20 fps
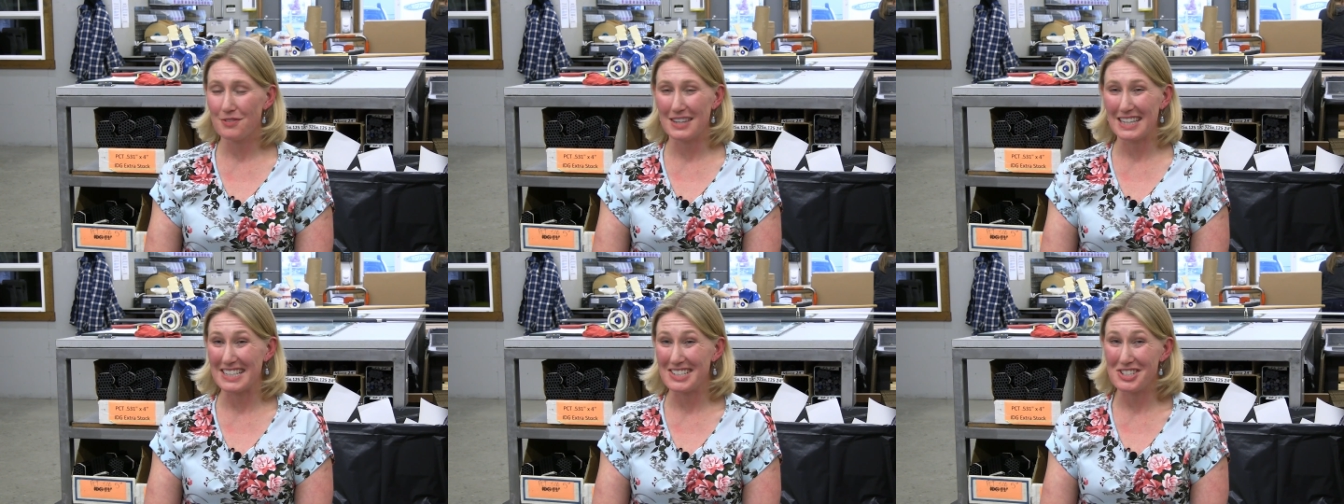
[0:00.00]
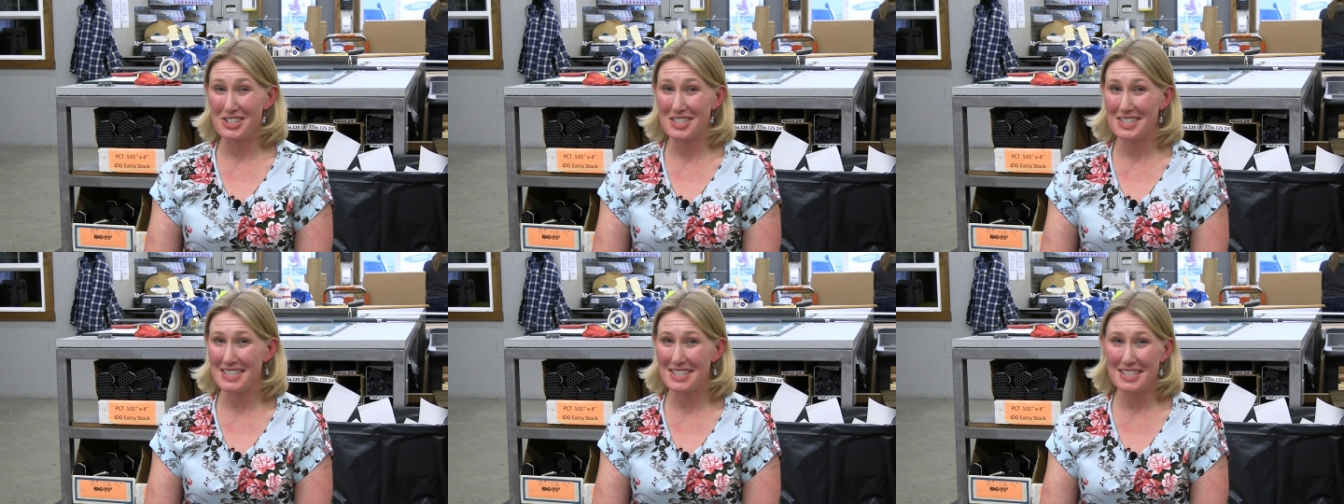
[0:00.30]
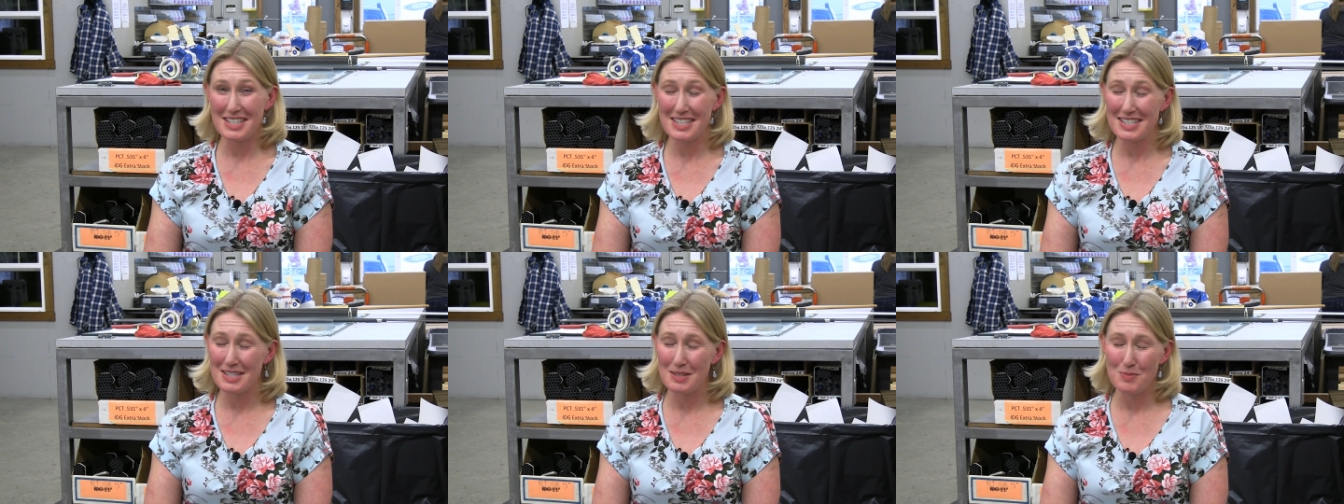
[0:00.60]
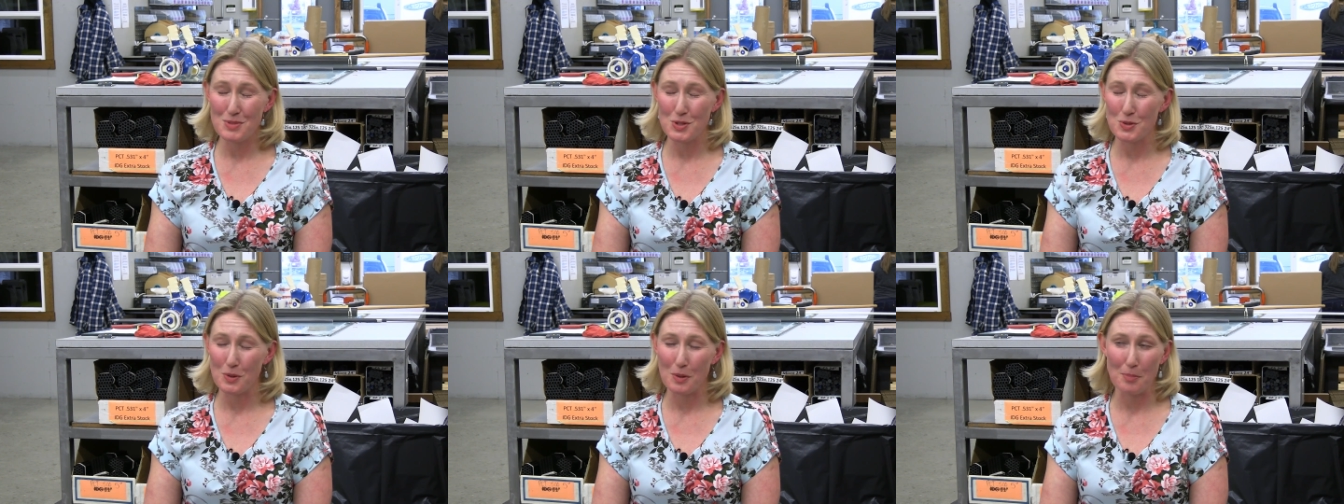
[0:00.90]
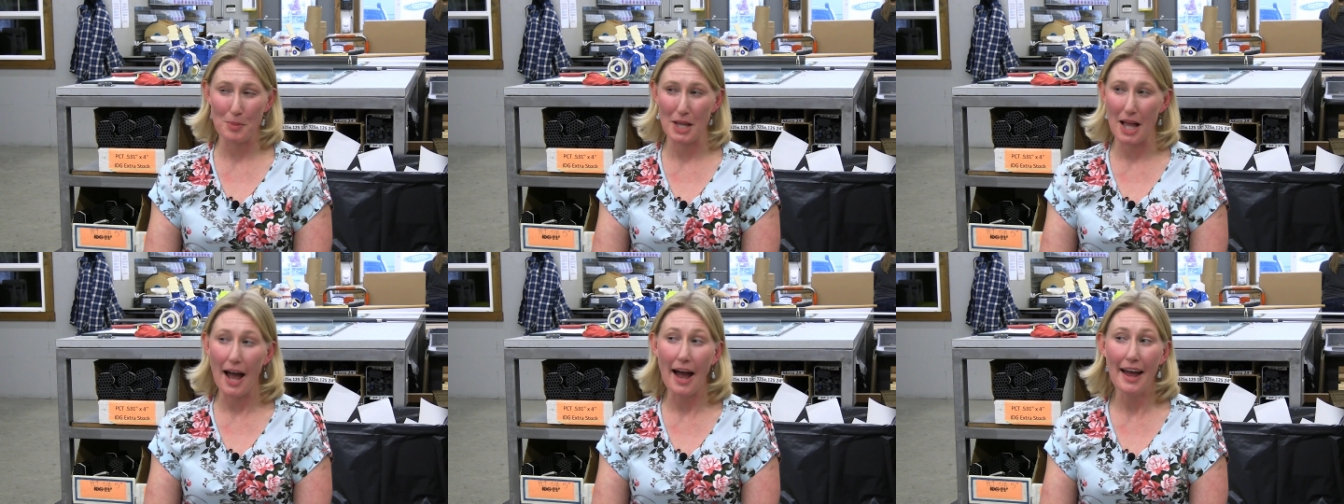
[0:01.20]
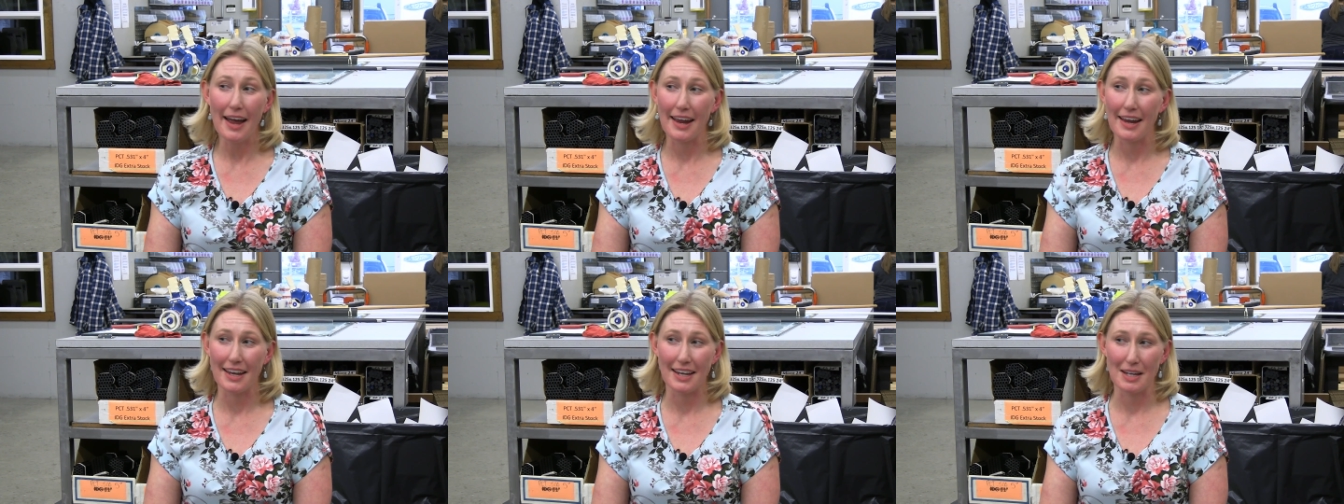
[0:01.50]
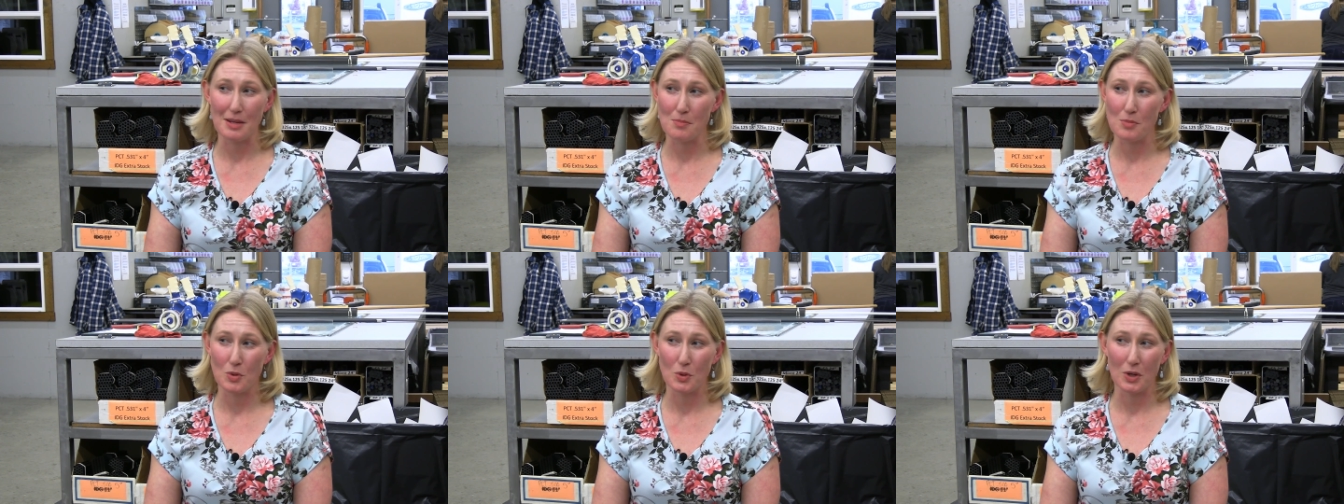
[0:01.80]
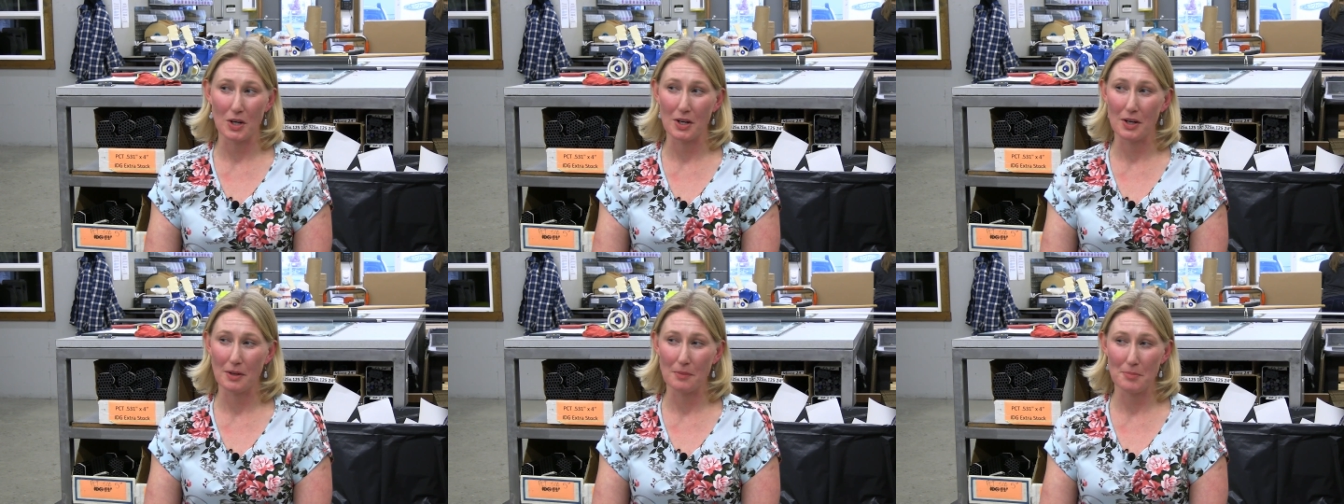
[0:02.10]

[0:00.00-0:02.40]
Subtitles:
that just doesn't seem to apply anymore.